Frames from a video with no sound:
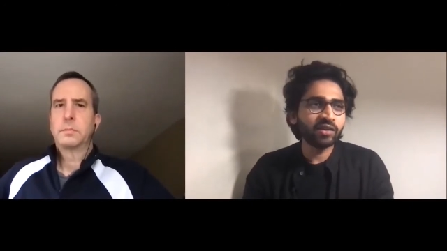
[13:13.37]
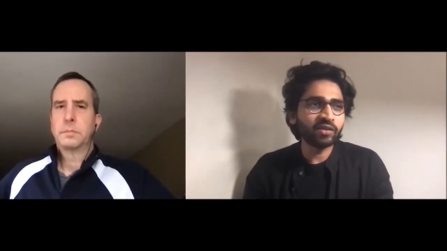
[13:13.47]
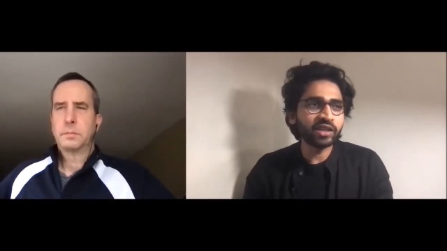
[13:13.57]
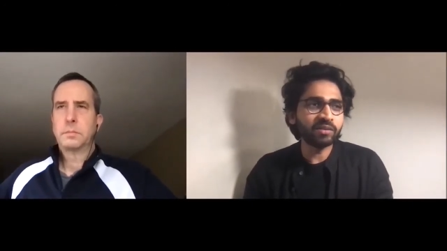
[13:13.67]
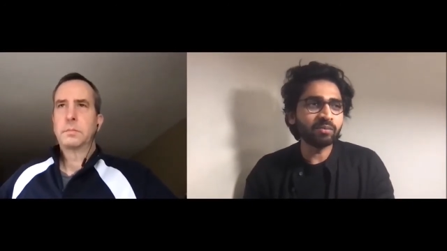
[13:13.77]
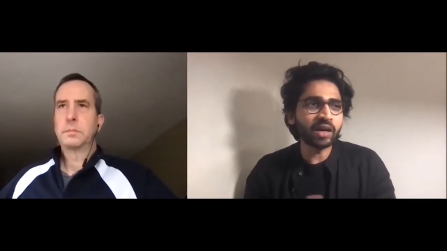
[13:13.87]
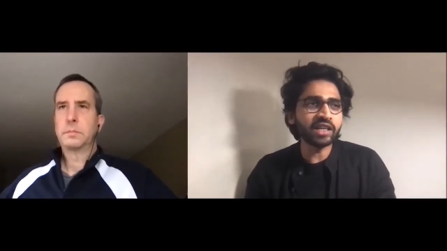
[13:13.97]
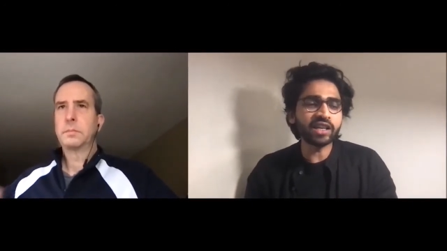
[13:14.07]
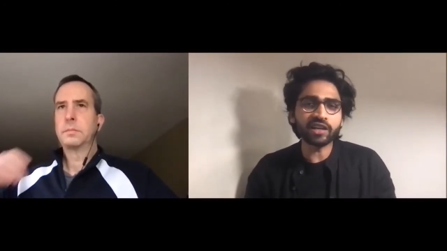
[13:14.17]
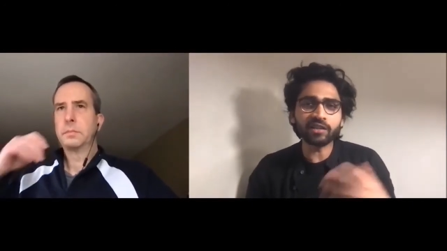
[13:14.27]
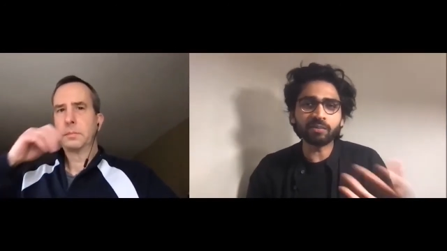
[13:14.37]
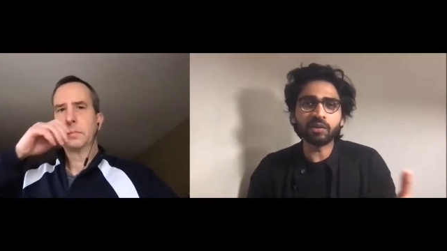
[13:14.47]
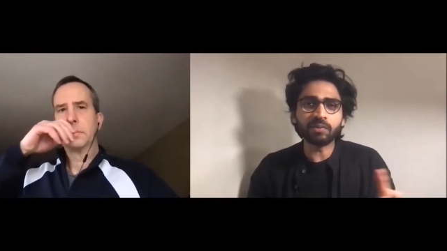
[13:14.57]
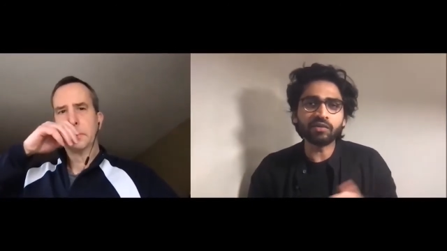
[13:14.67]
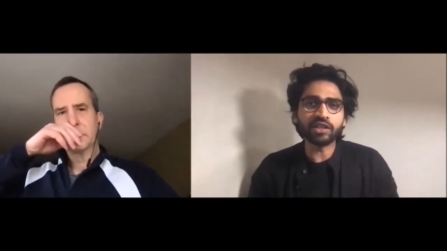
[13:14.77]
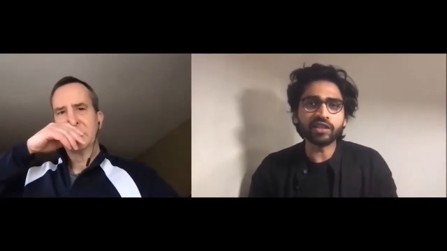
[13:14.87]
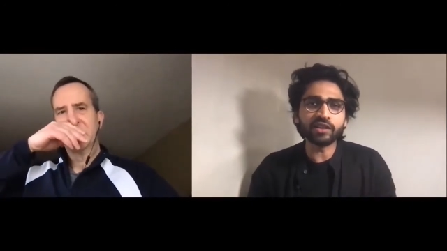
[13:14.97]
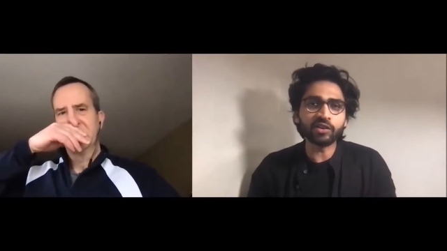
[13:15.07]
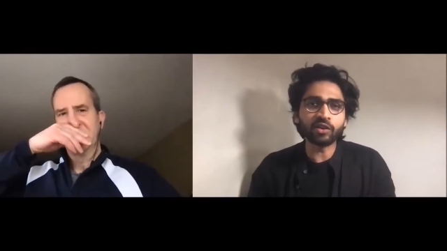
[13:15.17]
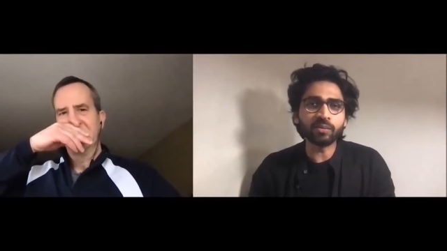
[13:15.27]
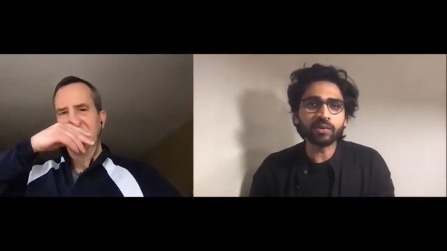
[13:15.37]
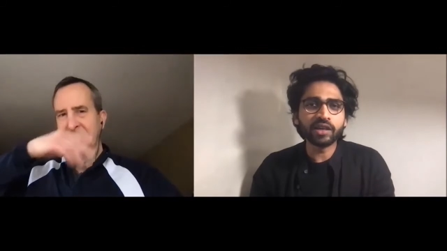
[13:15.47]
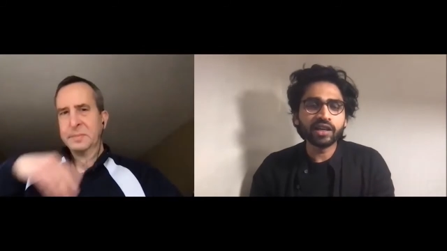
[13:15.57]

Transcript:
Speaker 1: with Mike and other people within the group,